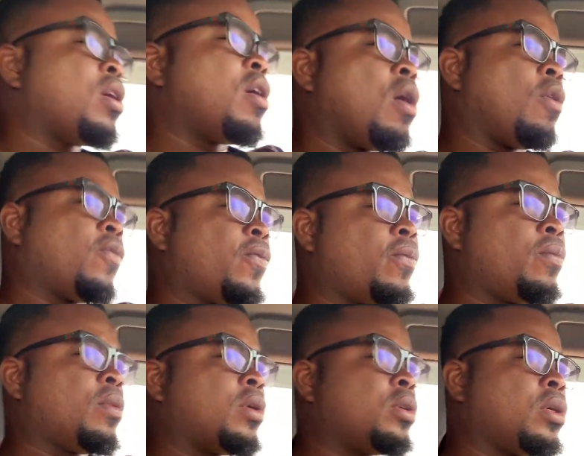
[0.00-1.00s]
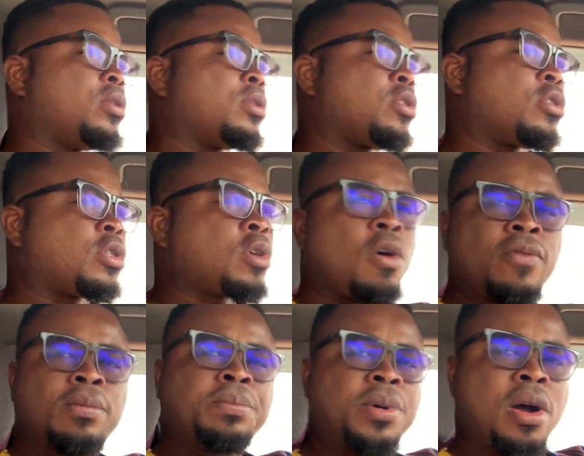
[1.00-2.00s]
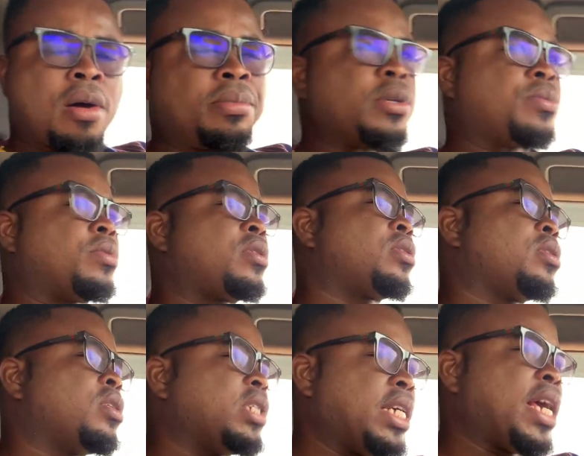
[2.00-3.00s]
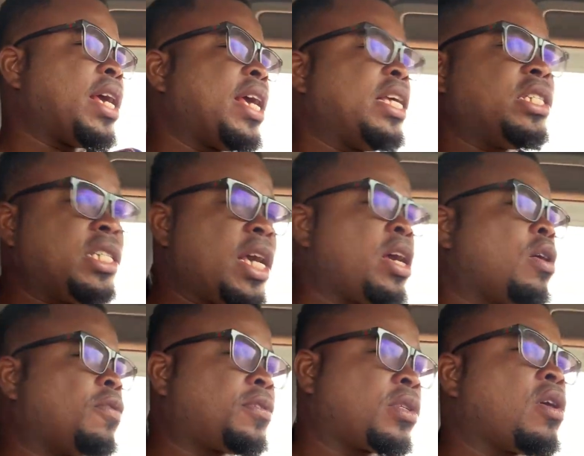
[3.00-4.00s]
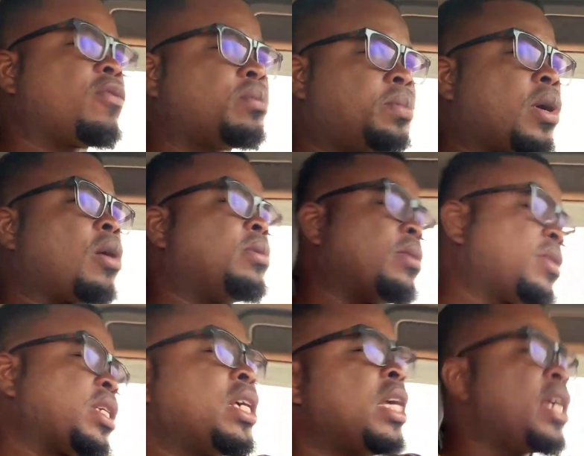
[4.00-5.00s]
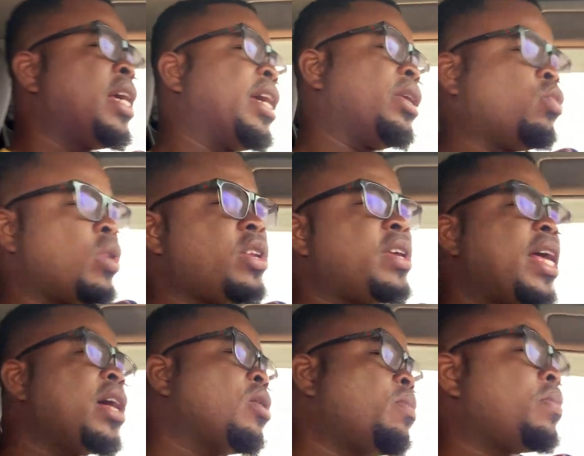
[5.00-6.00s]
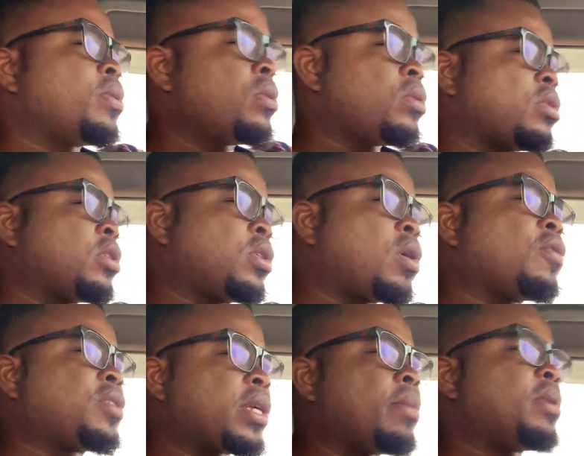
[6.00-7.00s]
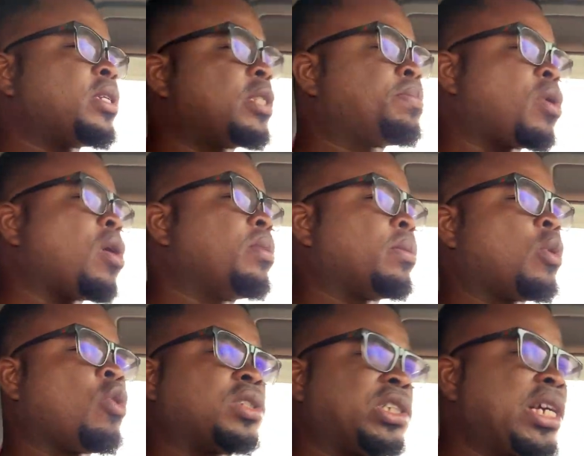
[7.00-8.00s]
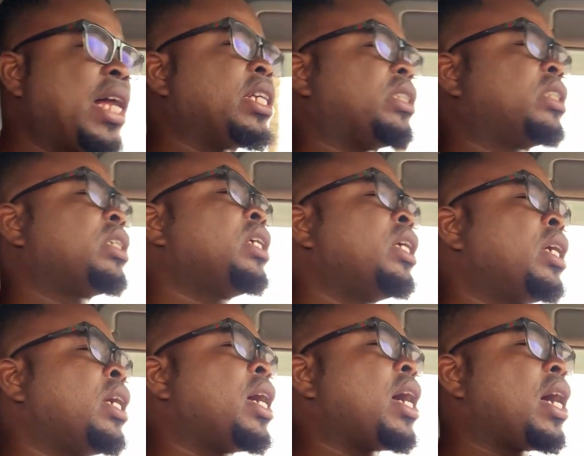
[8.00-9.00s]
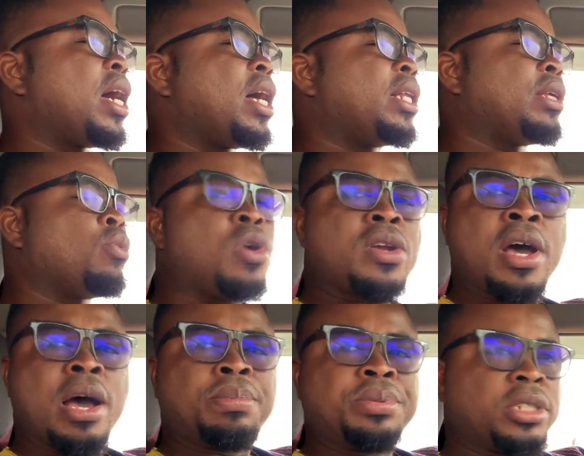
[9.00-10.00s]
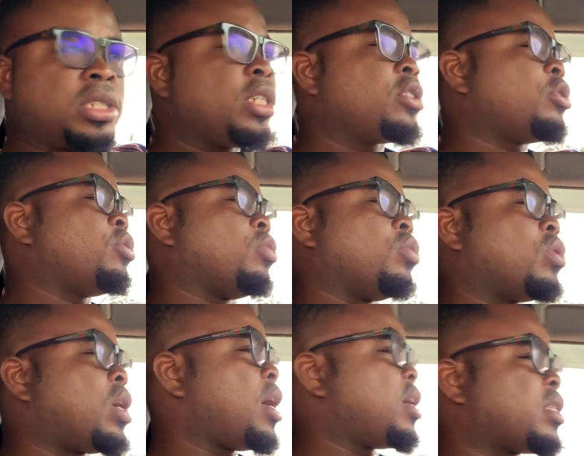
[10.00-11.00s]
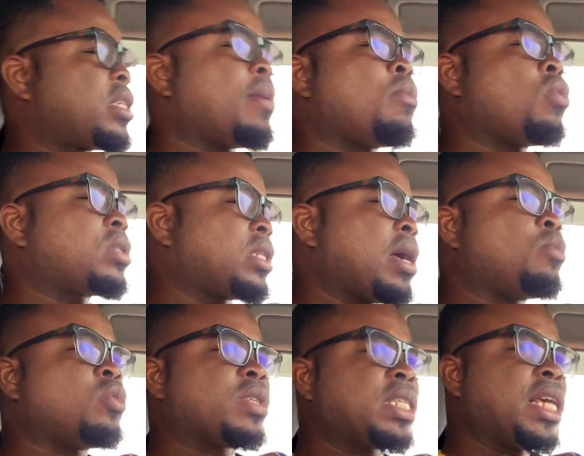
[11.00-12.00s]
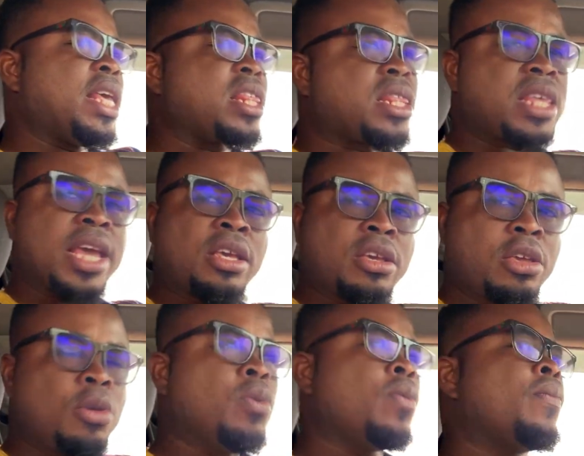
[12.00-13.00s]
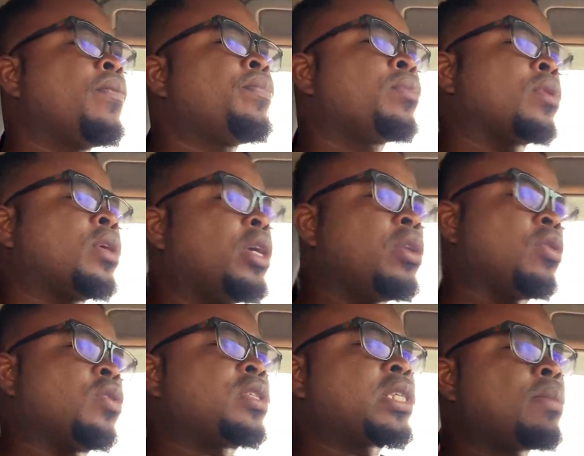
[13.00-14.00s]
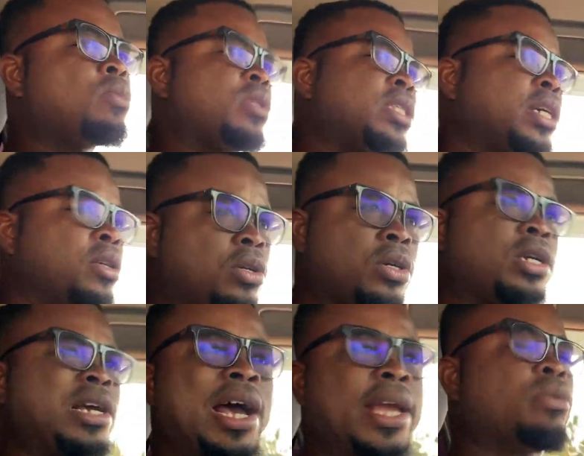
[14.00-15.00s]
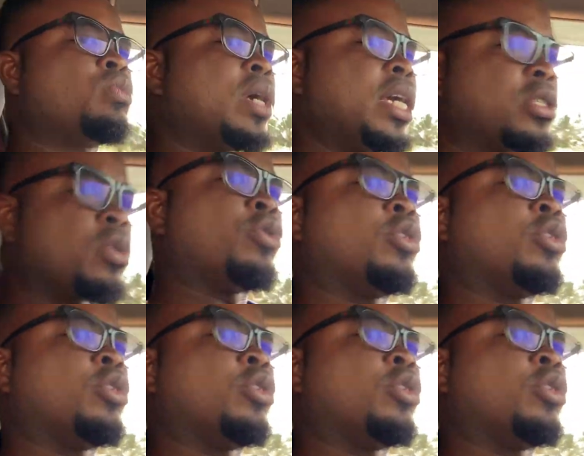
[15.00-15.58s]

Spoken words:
of solving problems. Yeah, a year of solving problems. And when you help solve somebody's problem or challenge, they want to appreciate you. Some will say thank you, you know, some will say kind words on